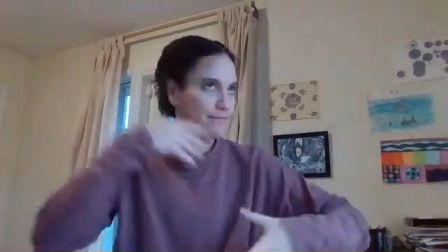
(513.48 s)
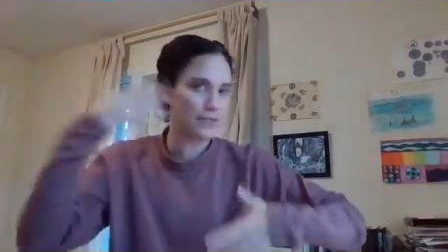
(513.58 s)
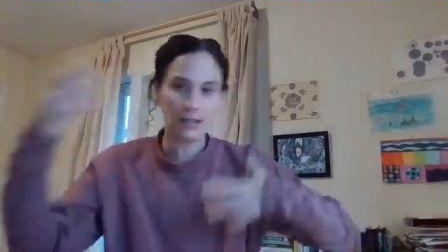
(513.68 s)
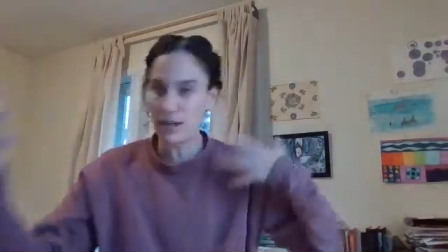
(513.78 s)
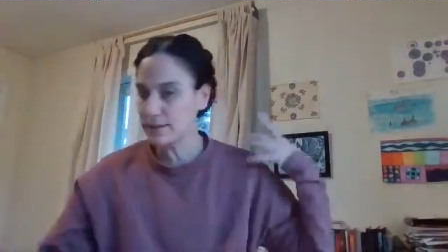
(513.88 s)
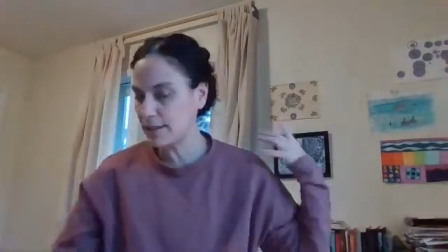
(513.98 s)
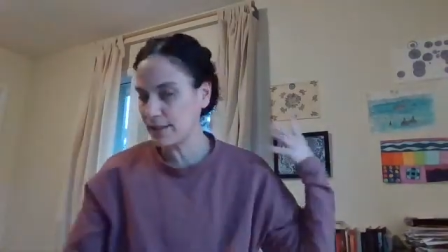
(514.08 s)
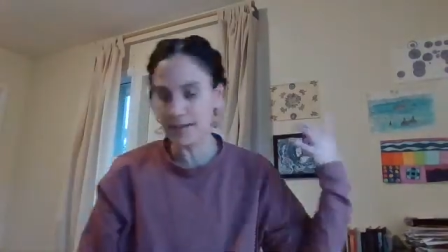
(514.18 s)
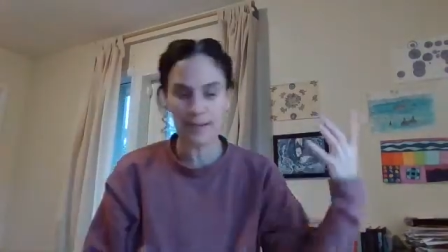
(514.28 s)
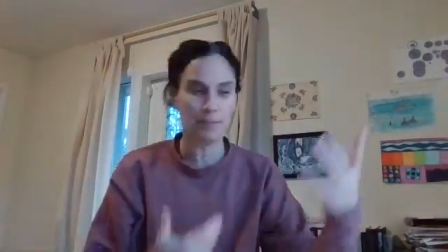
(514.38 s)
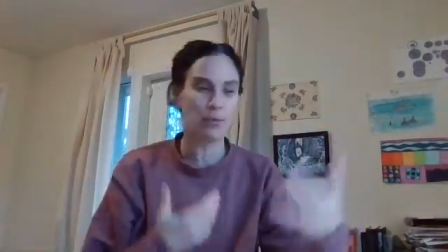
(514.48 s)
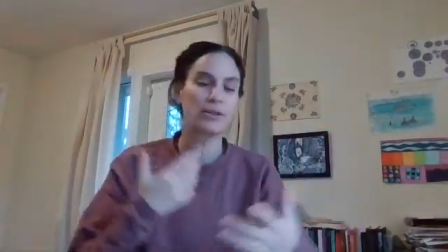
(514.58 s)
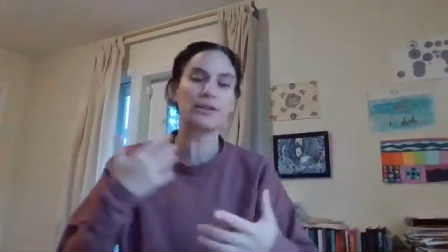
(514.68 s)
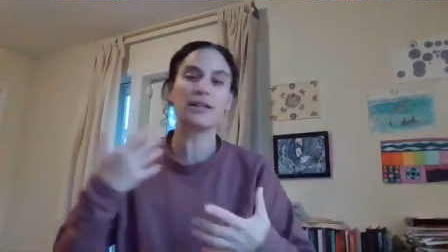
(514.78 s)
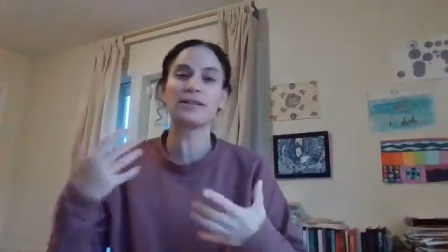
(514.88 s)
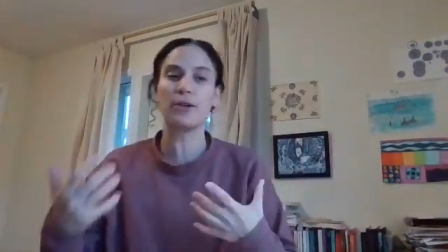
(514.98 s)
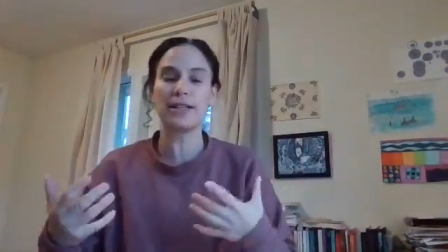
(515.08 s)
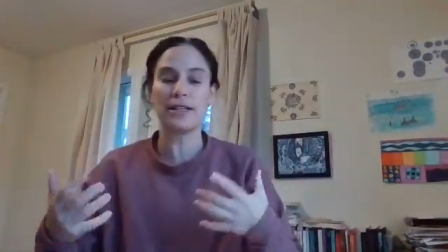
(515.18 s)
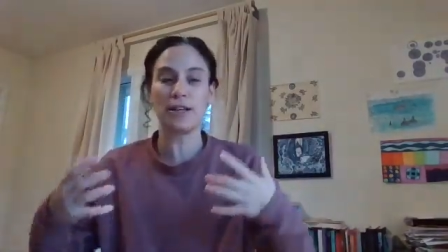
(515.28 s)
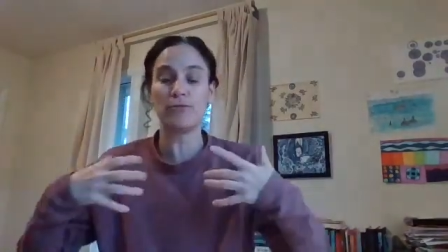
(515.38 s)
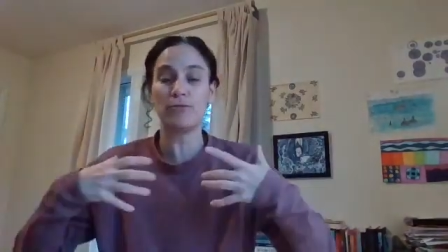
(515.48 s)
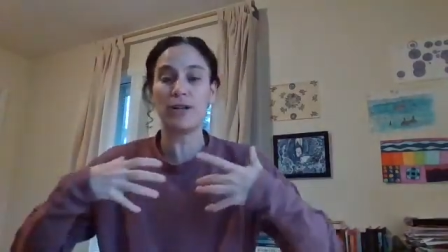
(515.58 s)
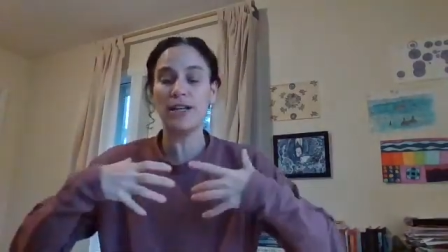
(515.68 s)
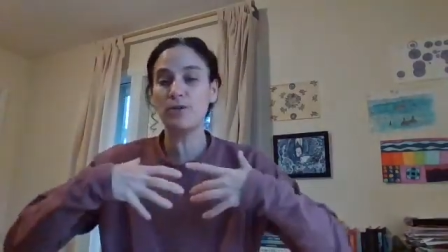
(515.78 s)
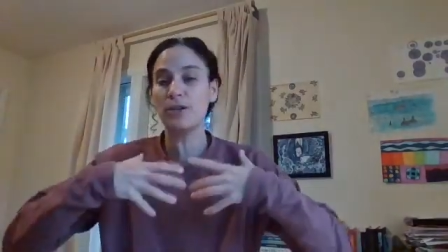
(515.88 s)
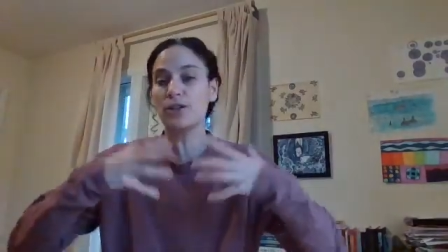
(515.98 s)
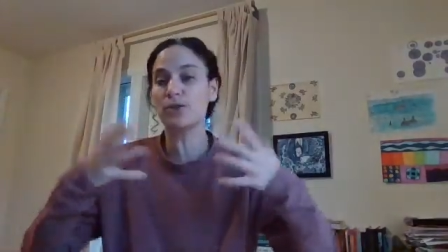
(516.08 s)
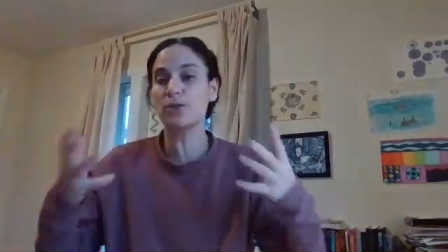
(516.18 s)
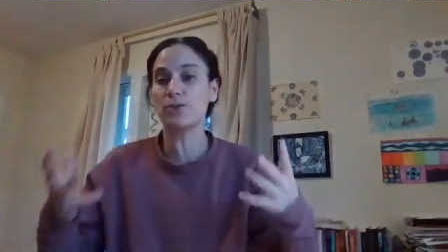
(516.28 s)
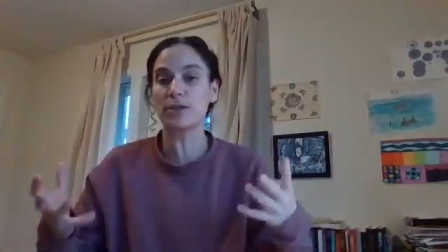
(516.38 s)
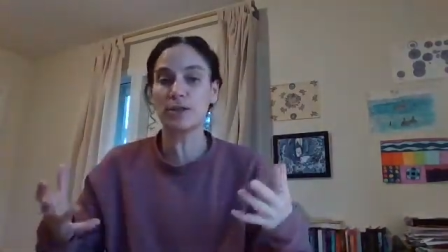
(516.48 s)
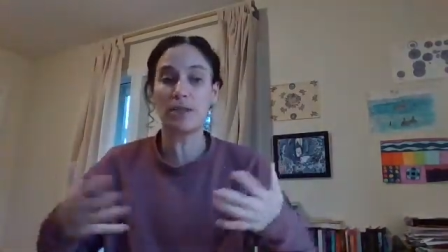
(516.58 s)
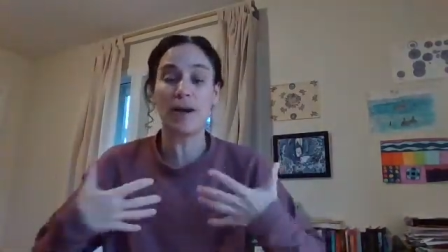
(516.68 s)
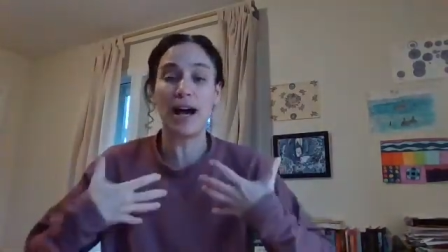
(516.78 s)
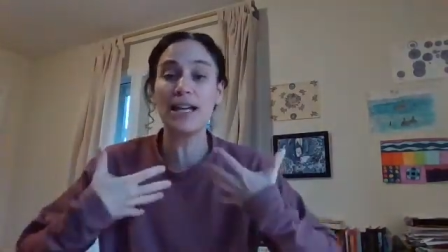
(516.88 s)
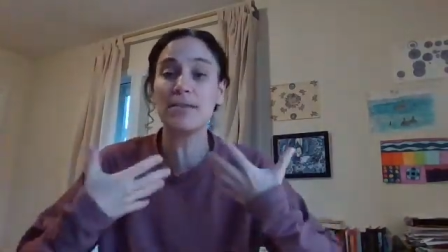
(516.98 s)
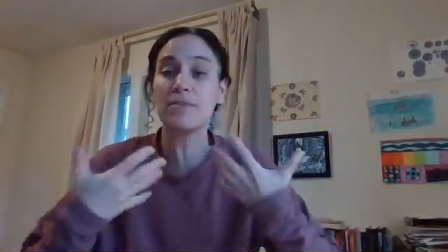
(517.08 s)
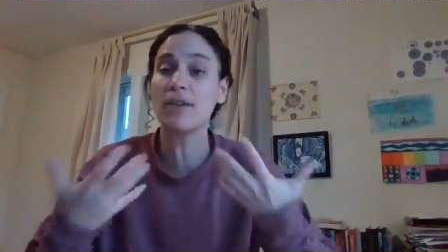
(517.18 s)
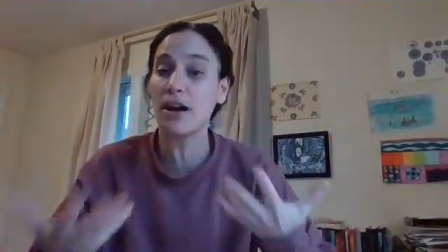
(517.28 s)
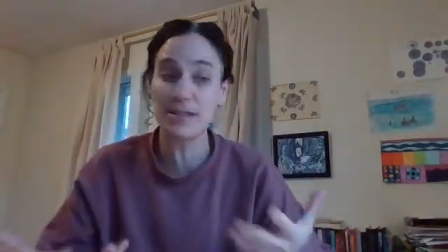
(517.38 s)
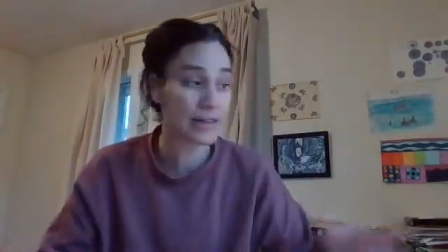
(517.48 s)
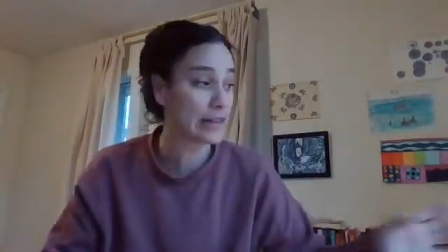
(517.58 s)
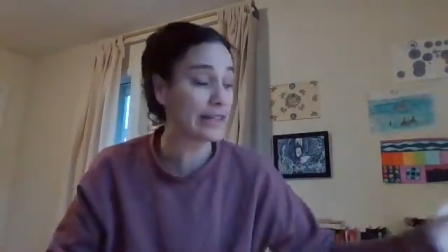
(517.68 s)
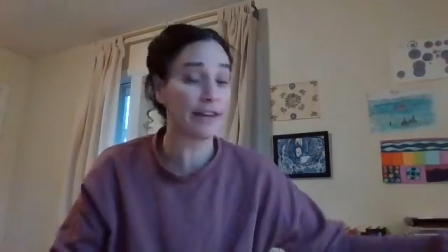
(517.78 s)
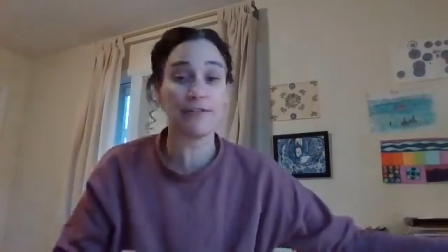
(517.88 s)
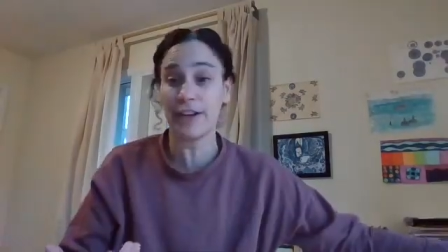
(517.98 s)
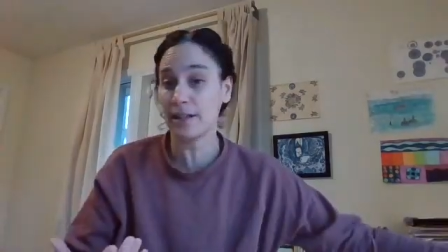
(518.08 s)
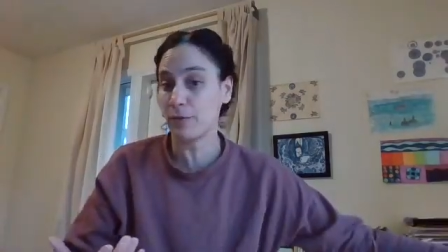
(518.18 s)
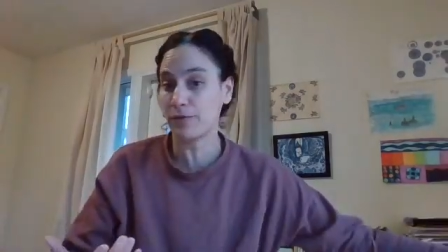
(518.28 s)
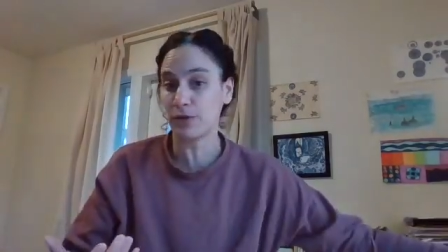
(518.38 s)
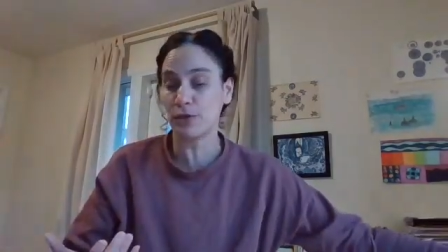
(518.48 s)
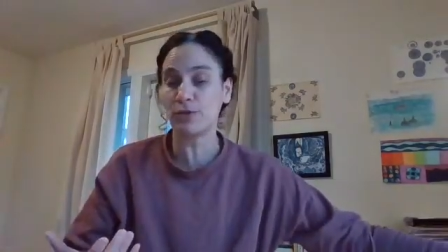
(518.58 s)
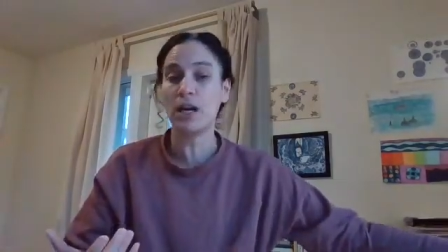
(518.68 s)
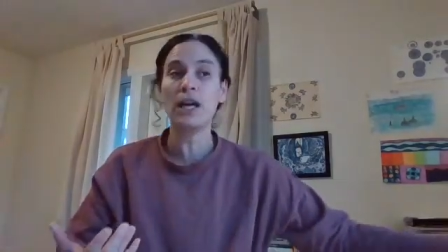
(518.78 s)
content and support and training. And when we are doing workshop, I am constantly available for you.